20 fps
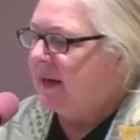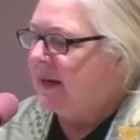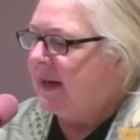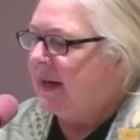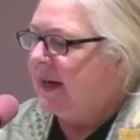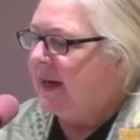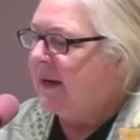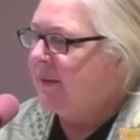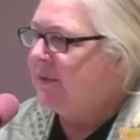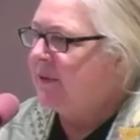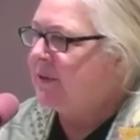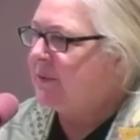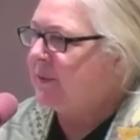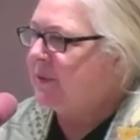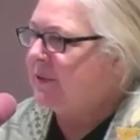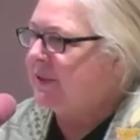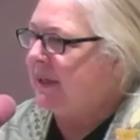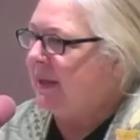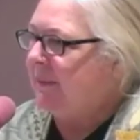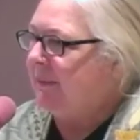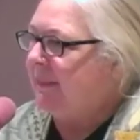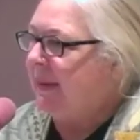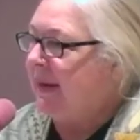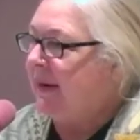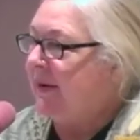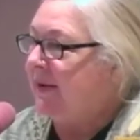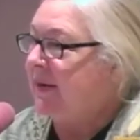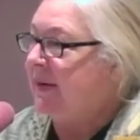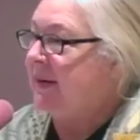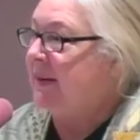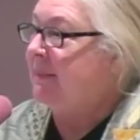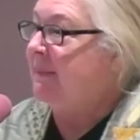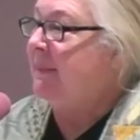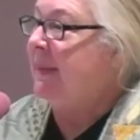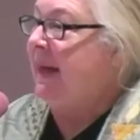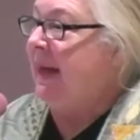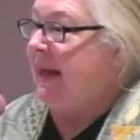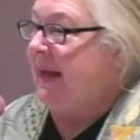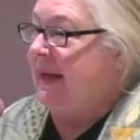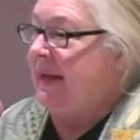I was supposed to get married in
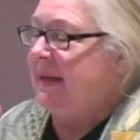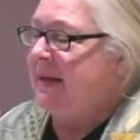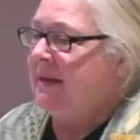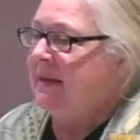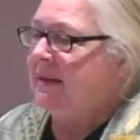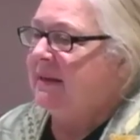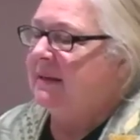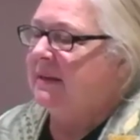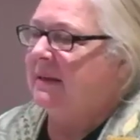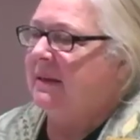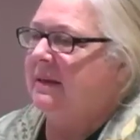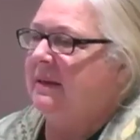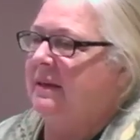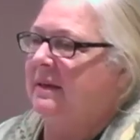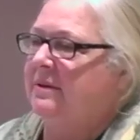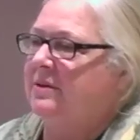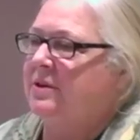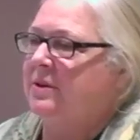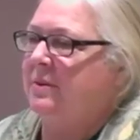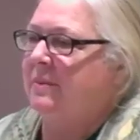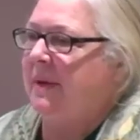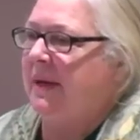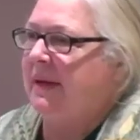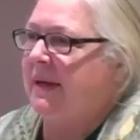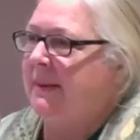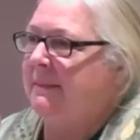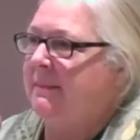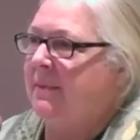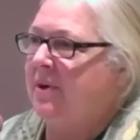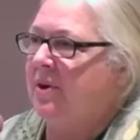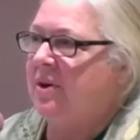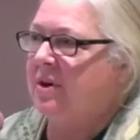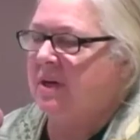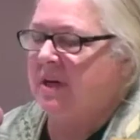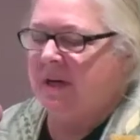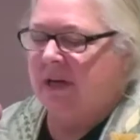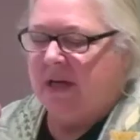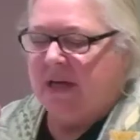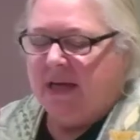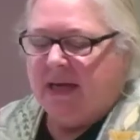May to a man named Mark,